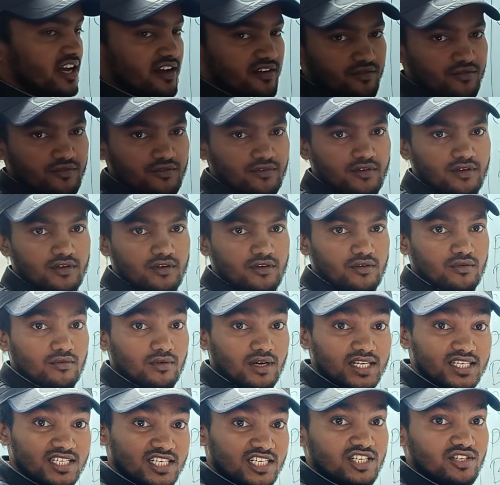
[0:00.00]
have?
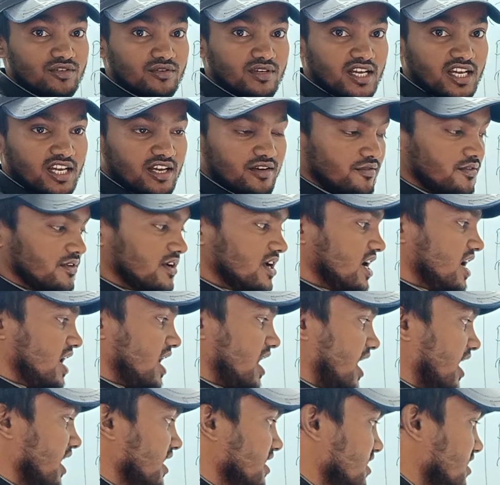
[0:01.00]
What did you have?
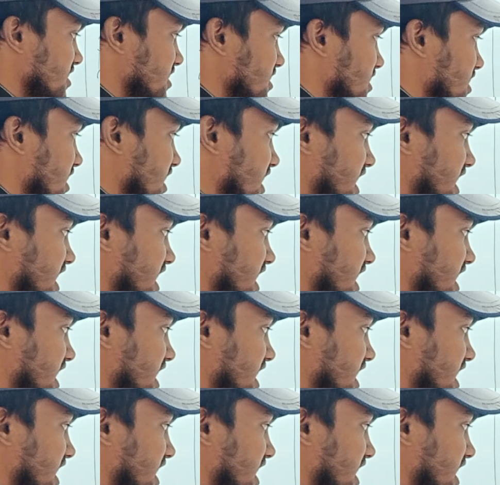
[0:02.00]
I